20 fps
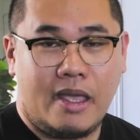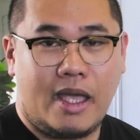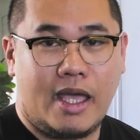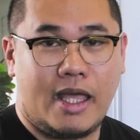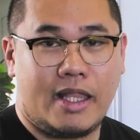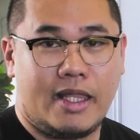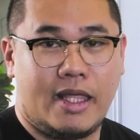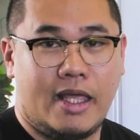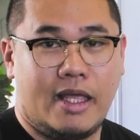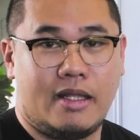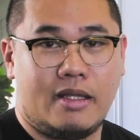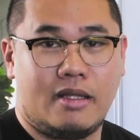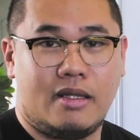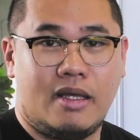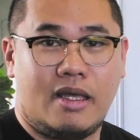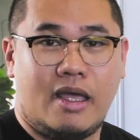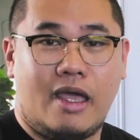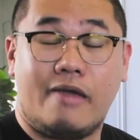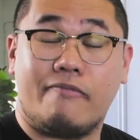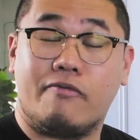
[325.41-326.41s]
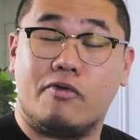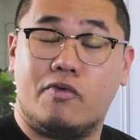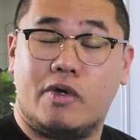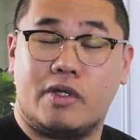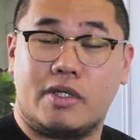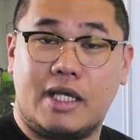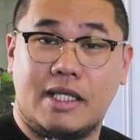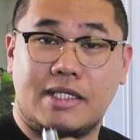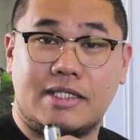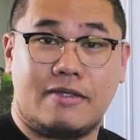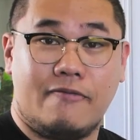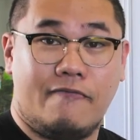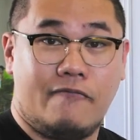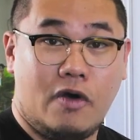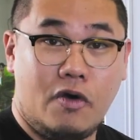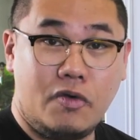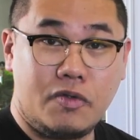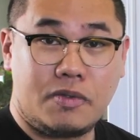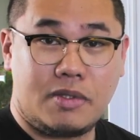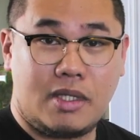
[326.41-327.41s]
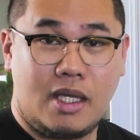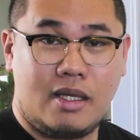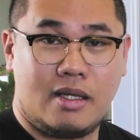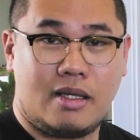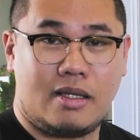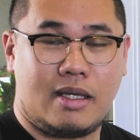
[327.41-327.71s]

and then everyone gets to vote,